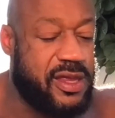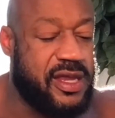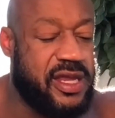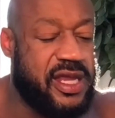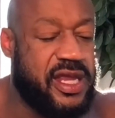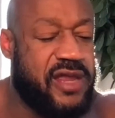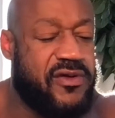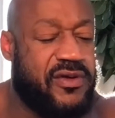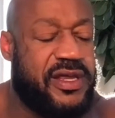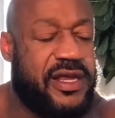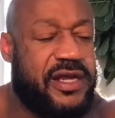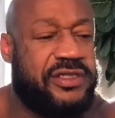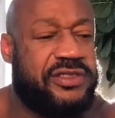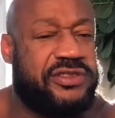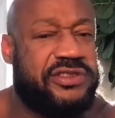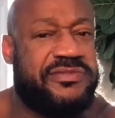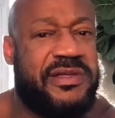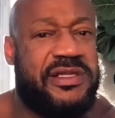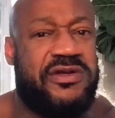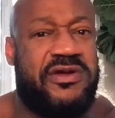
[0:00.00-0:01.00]
You let her
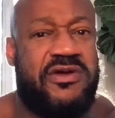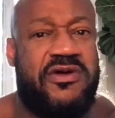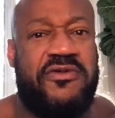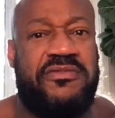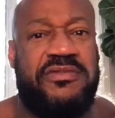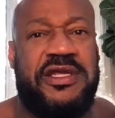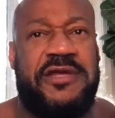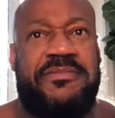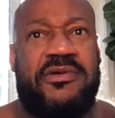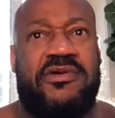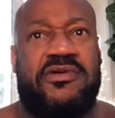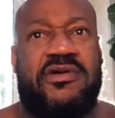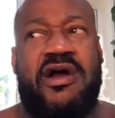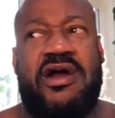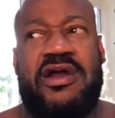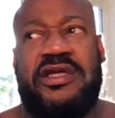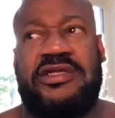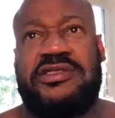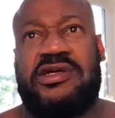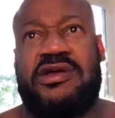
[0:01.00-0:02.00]
use my little Home Depot
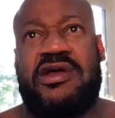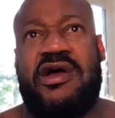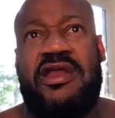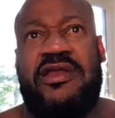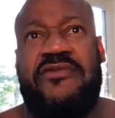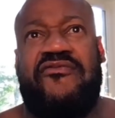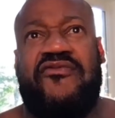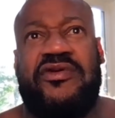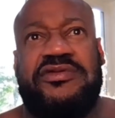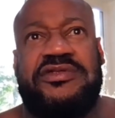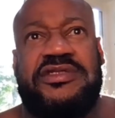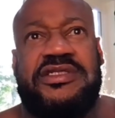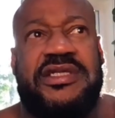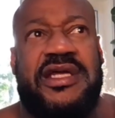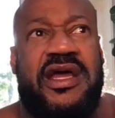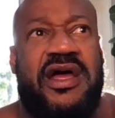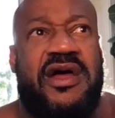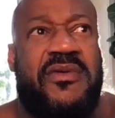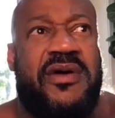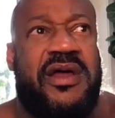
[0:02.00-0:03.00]
card. I said, call them folks, get
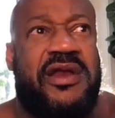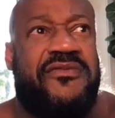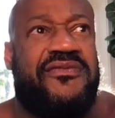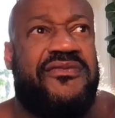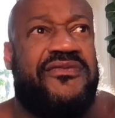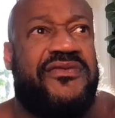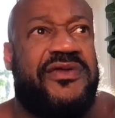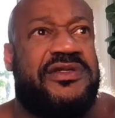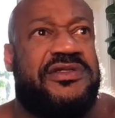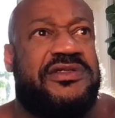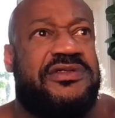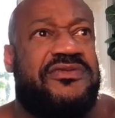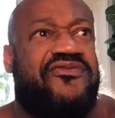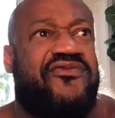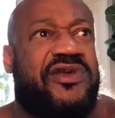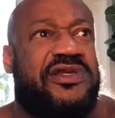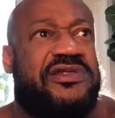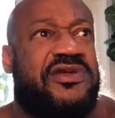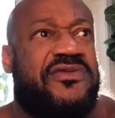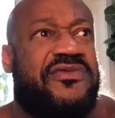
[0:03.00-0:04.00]
the hot water
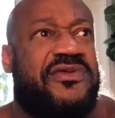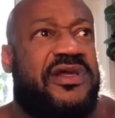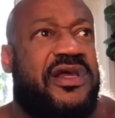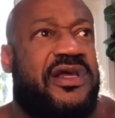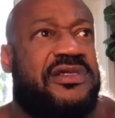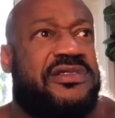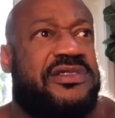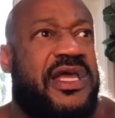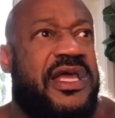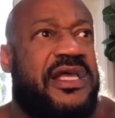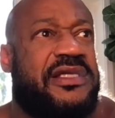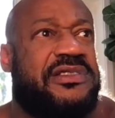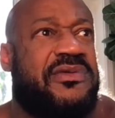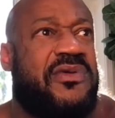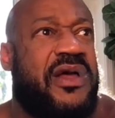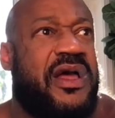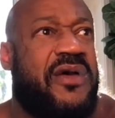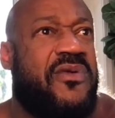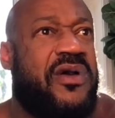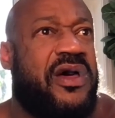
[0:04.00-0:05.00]
fixed over there because I have
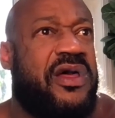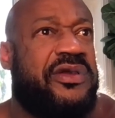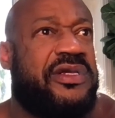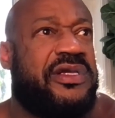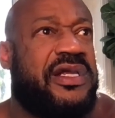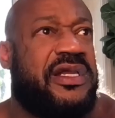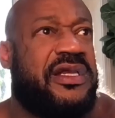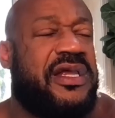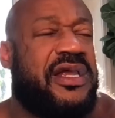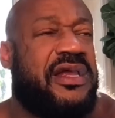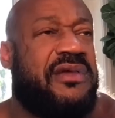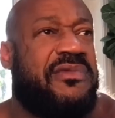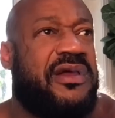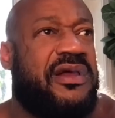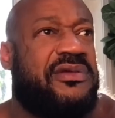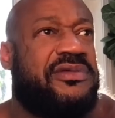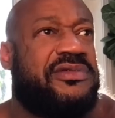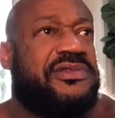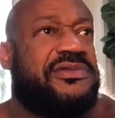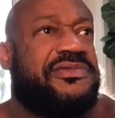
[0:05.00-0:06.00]
some hot water in that damn
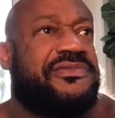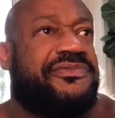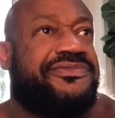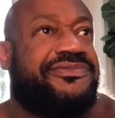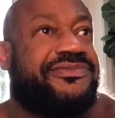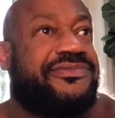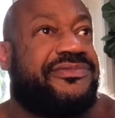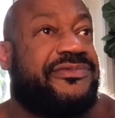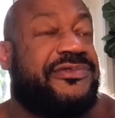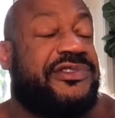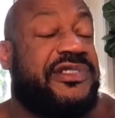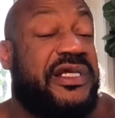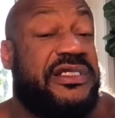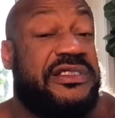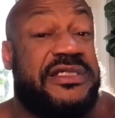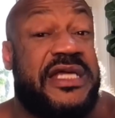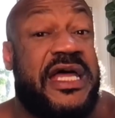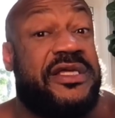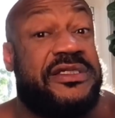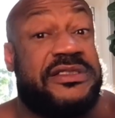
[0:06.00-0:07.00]
house. And
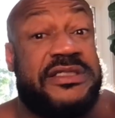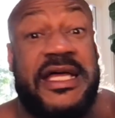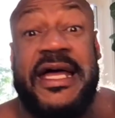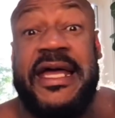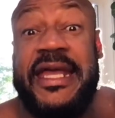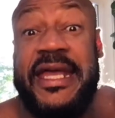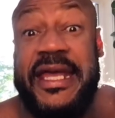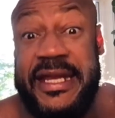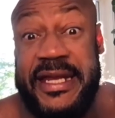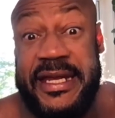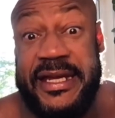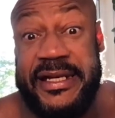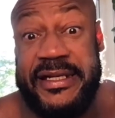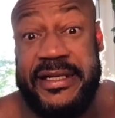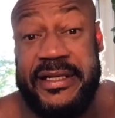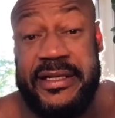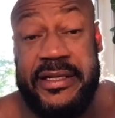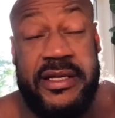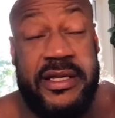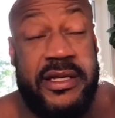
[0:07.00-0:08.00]
these houses are a
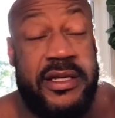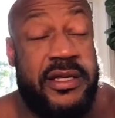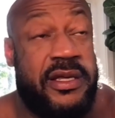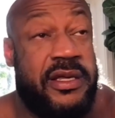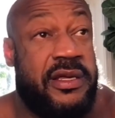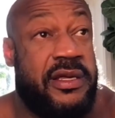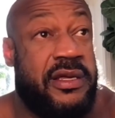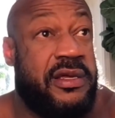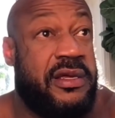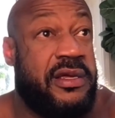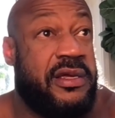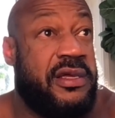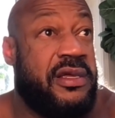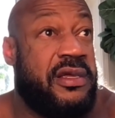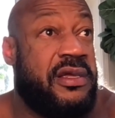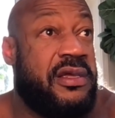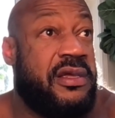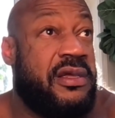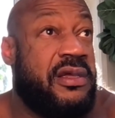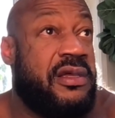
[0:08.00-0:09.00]
headache.
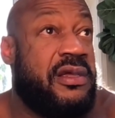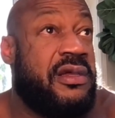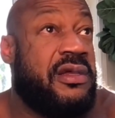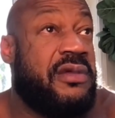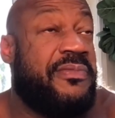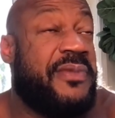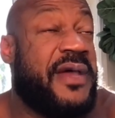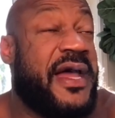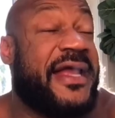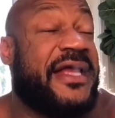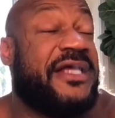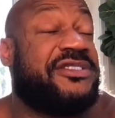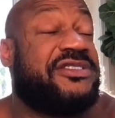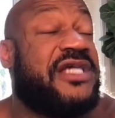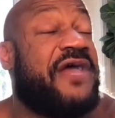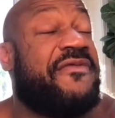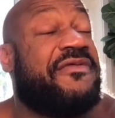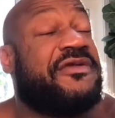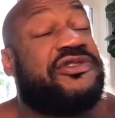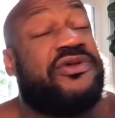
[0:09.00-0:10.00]
But I guess
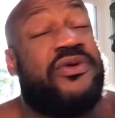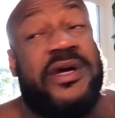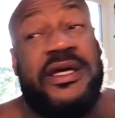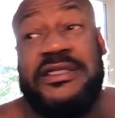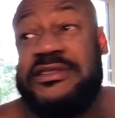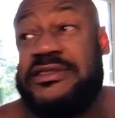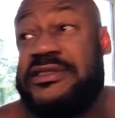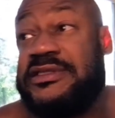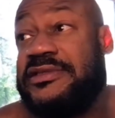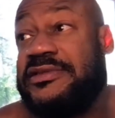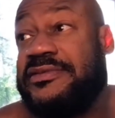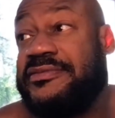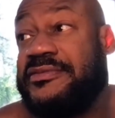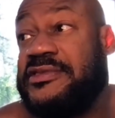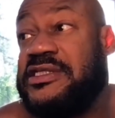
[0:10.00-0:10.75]
you have a choice.